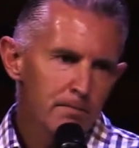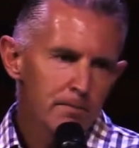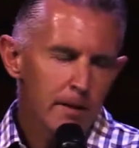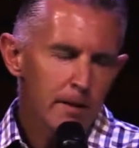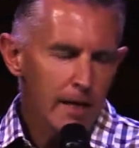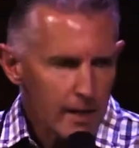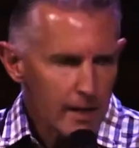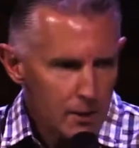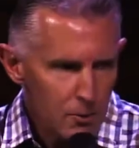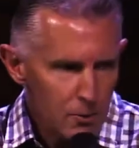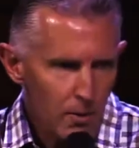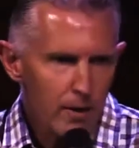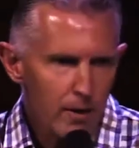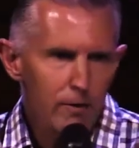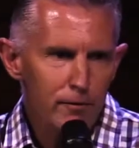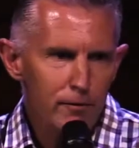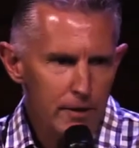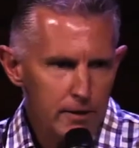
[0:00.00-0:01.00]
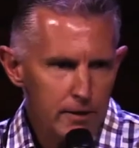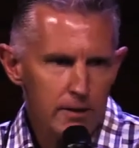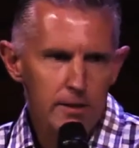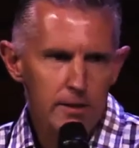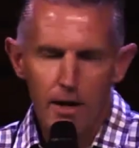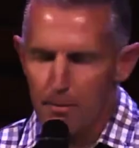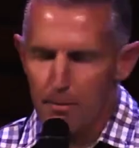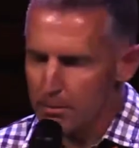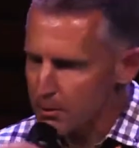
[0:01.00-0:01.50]
Each one of these
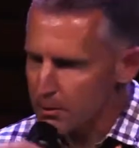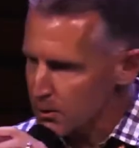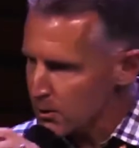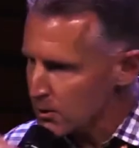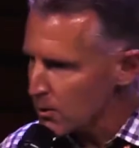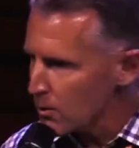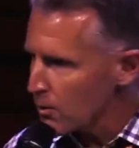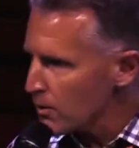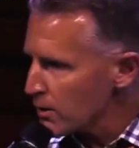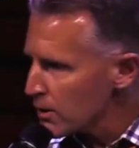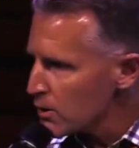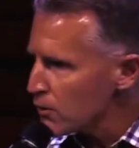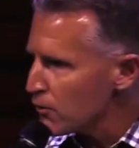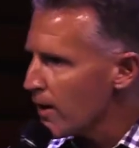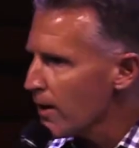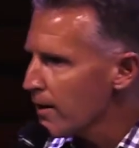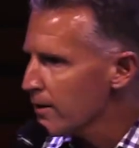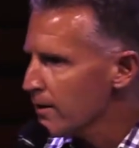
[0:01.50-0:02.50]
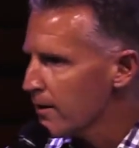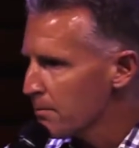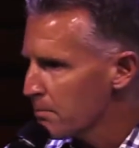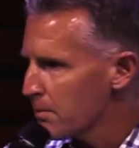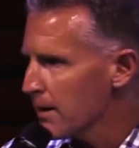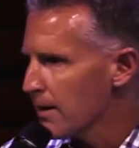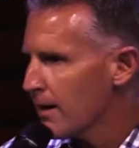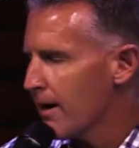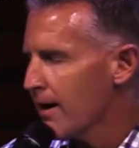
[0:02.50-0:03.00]
disciples saw this faith that
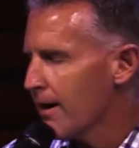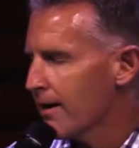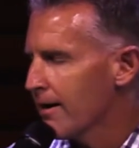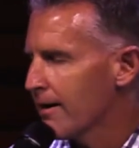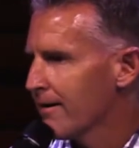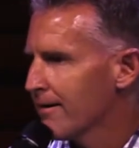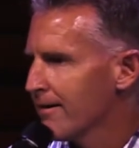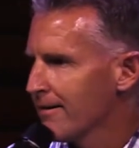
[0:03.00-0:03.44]
Peter had.